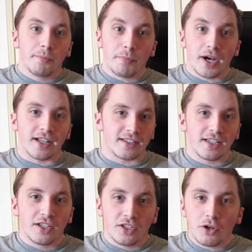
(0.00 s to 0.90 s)
But,
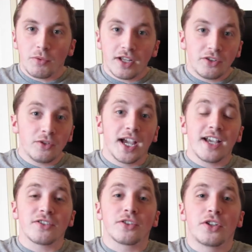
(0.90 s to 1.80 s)
you know what? You
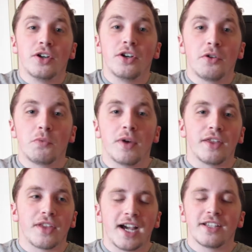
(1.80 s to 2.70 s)
guys are good
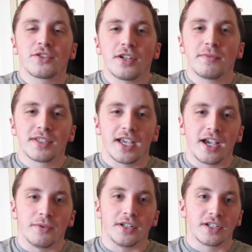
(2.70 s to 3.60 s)
with ice cream
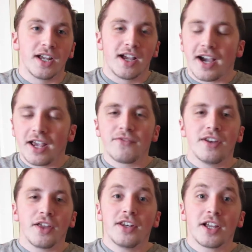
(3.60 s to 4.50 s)
sandwich. I have
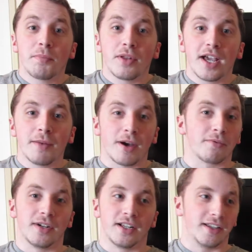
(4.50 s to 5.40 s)
nothing to complain about,
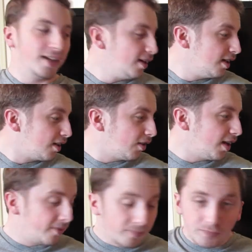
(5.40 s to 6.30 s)
really.
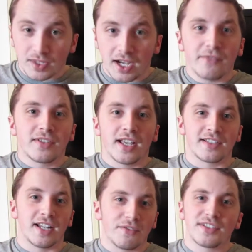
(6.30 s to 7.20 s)
Like, I've
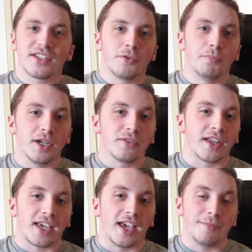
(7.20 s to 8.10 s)
tested every single build
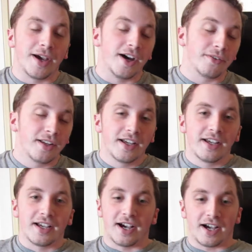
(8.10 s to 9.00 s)
that came out
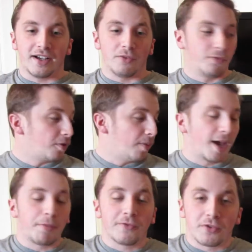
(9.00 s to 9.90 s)
uh, for my
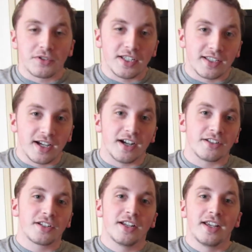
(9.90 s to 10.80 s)
Epic 4G
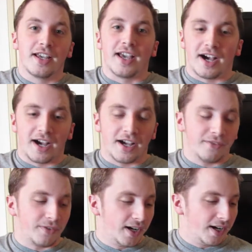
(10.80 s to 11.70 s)
Touch.
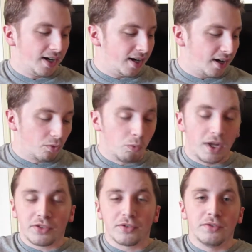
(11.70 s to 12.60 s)
I've uh,
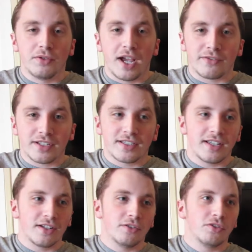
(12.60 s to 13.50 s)
went through every
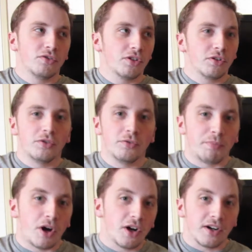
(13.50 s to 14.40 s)
single little
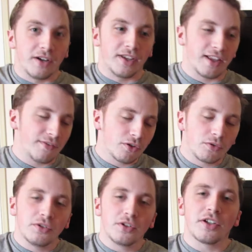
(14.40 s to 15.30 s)
part of it, every
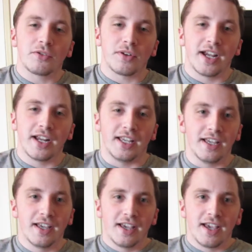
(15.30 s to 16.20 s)
little nook and
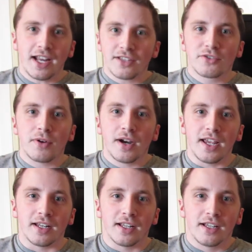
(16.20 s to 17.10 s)
cranny, and it's
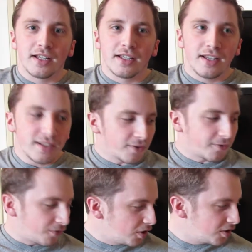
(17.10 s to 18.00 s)
great. It is the
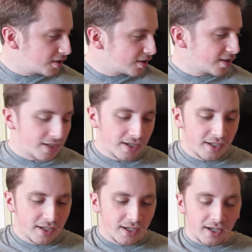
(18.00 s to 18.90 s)
first
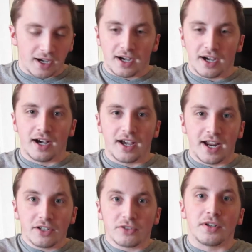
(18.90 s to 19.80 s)
uh,
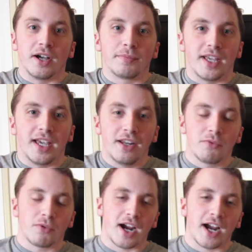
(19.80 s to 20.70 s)
Android update
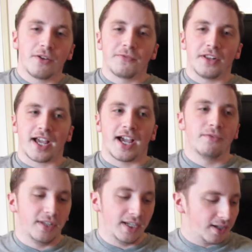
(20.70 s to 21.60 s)
where I don't feel like I
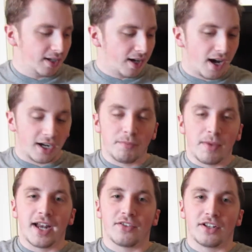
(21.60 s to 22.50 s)
need to
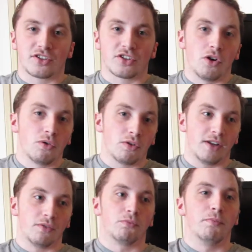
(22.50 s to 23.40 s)
automatically just go
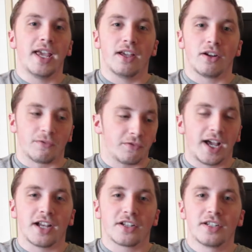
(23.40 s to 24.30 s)
and make or
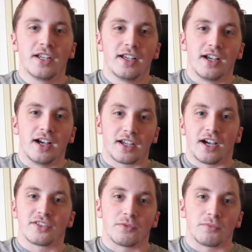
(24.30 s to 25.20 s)
flash a
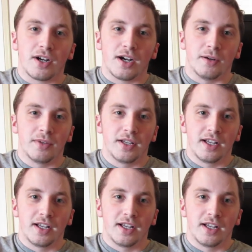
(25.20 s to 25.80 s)
custom ROM.